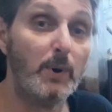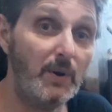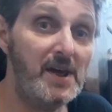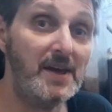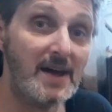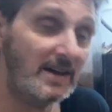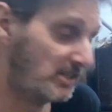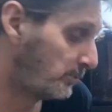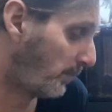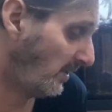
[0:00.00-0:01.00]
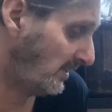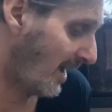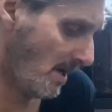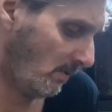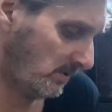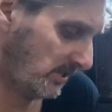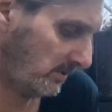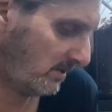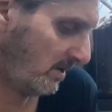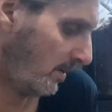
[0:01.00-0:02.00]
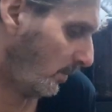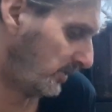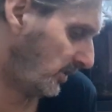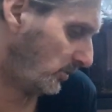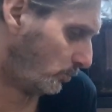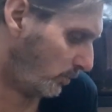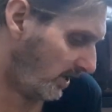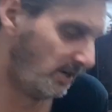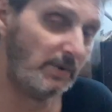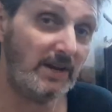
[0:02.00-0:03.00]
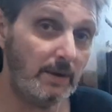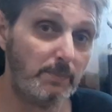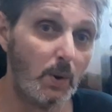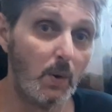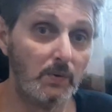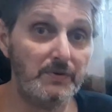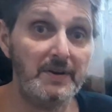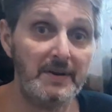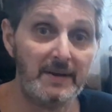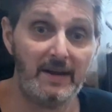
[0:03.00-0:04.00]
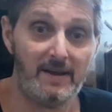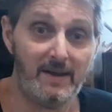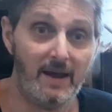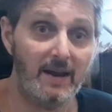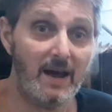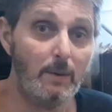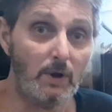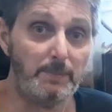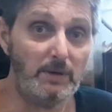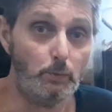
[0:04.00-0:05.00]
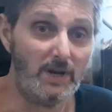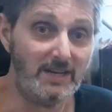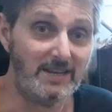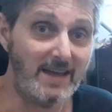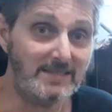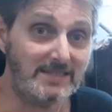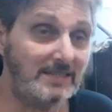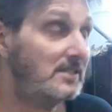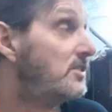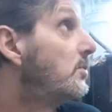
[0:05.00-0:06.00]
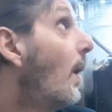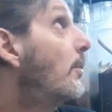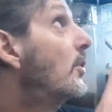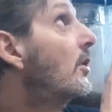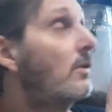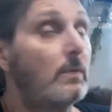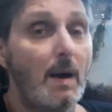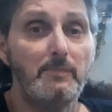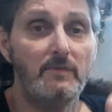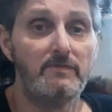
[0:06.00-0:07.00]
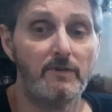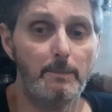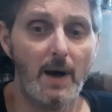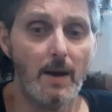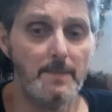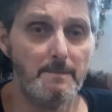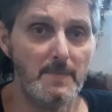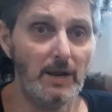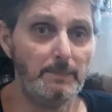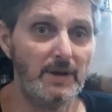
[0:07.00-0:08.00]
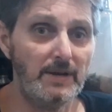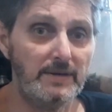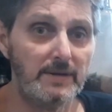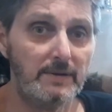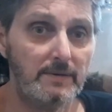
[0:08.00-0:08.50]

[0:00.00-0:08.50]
put in here yet is springtails, which is really important. And I want to be really lazy, so I'm going to grab them from my millipede,